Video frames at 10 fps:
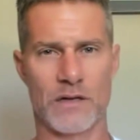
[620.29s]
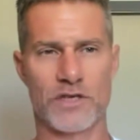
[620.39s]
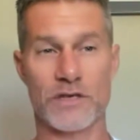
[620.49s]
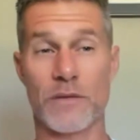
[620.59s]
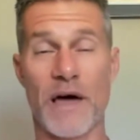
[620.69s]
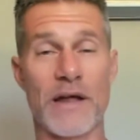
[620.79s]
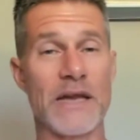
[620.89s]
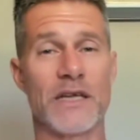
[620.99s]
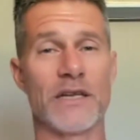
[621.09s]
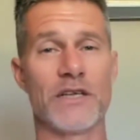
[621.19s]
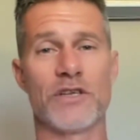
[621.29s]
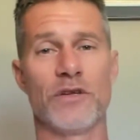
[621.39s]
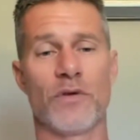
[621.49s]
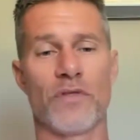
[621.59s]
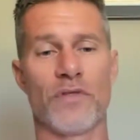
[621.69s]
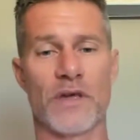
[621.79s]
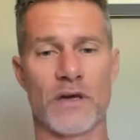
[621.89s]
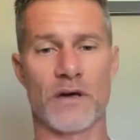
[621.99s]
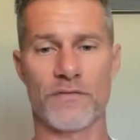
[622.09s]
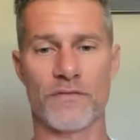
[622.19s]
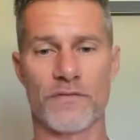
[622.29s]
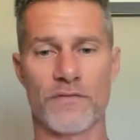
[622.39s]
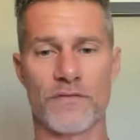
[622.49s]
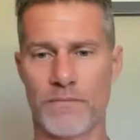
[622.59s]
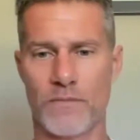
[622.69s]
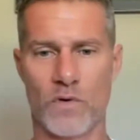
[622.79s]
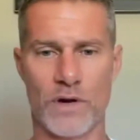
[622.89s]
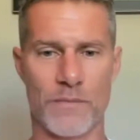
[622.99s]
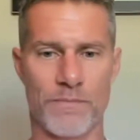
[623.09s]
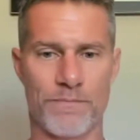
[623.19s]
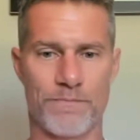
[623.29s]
Just about any condition you can think of. Okay, hold on.